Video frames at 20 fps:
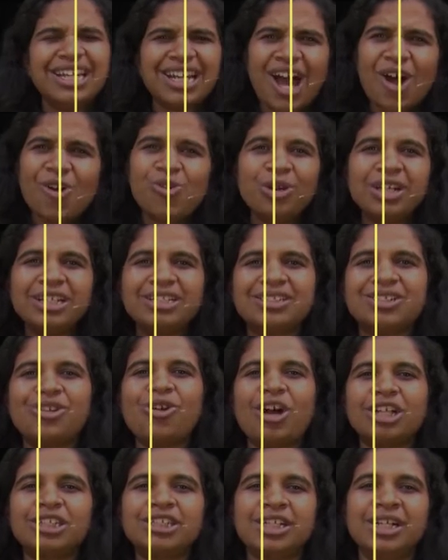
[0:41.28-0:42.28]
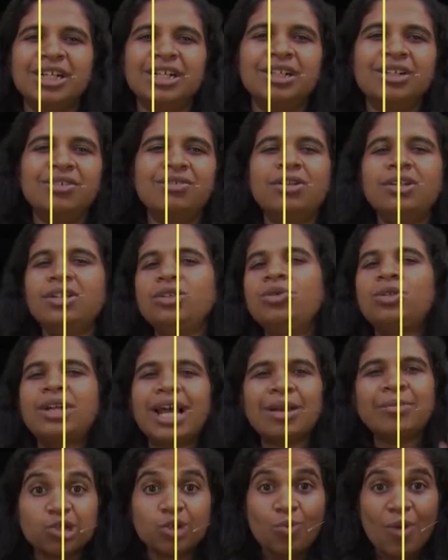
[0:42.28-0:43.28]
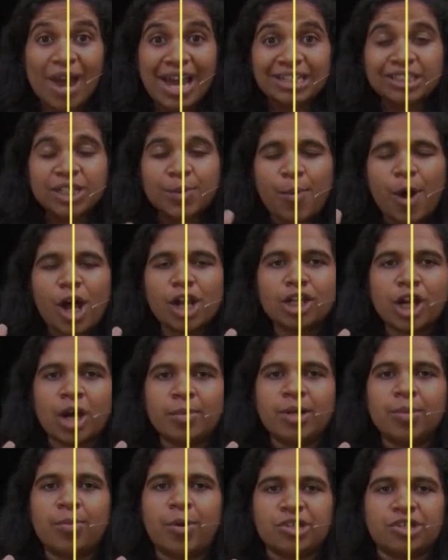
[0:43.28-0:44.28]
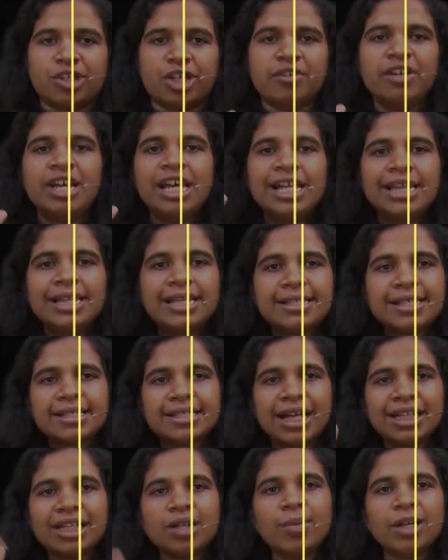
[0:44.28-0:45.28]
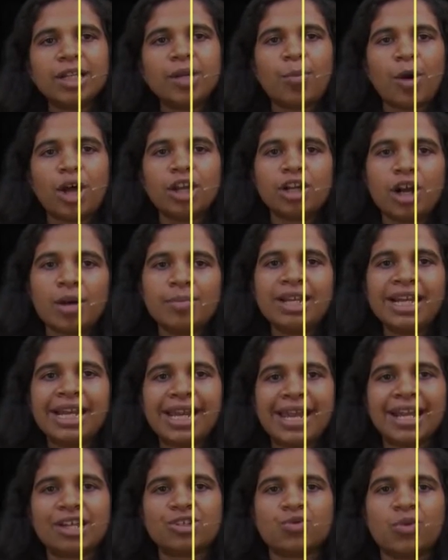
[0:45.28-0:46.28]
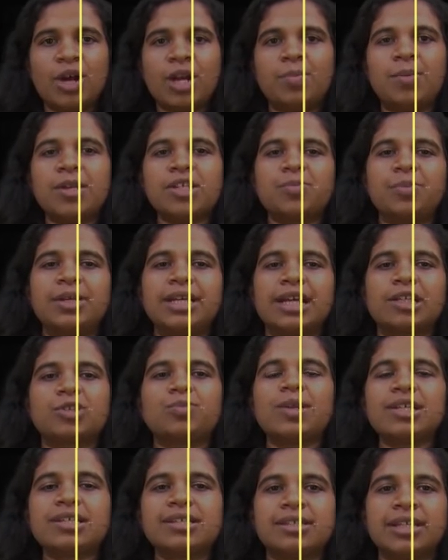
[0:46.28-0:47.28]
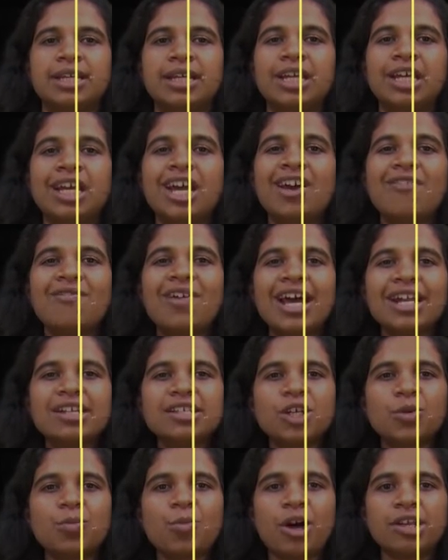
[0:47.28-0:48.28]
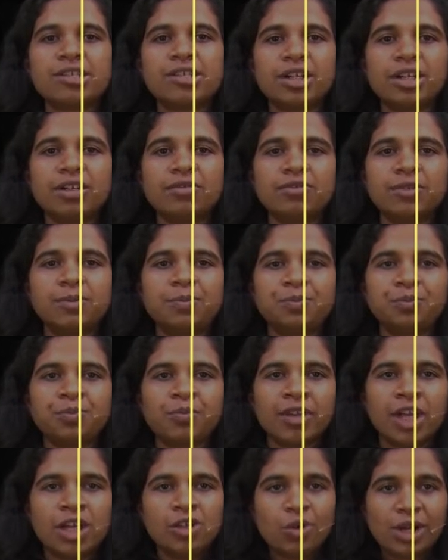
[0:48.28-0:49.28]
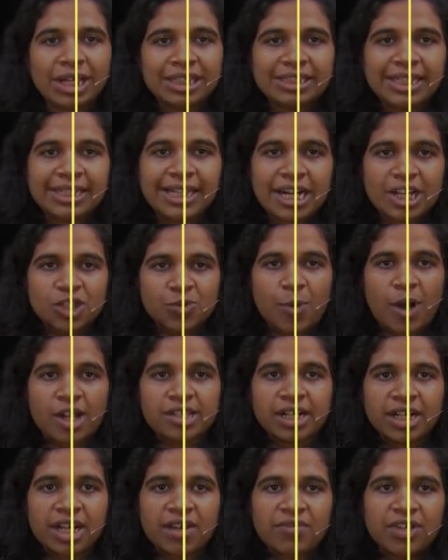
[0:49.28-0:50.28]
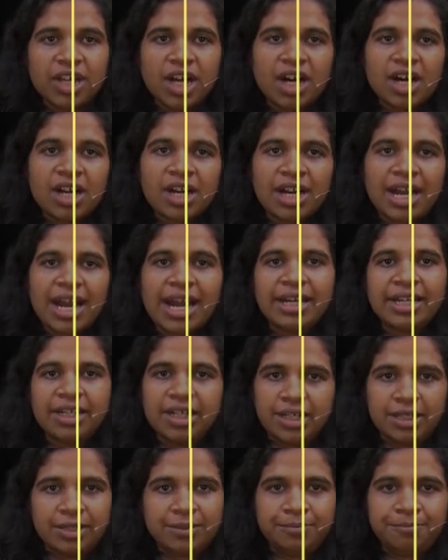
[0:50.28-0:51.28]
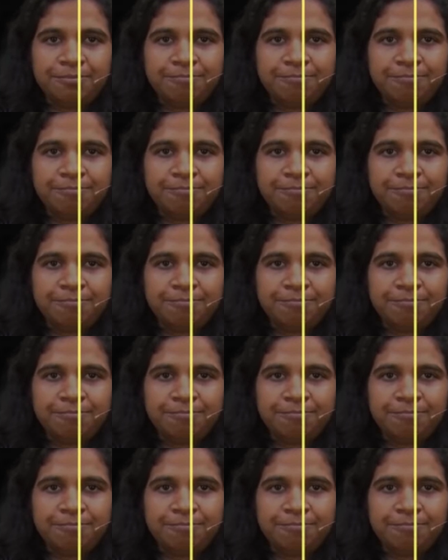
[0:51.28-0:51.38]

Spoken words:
Now it's logical. You tell me where is the polynomial positive. This is nothing but the polynomial ax squared plus bx plus c. Where is it positive? You can see that it's positive here and here.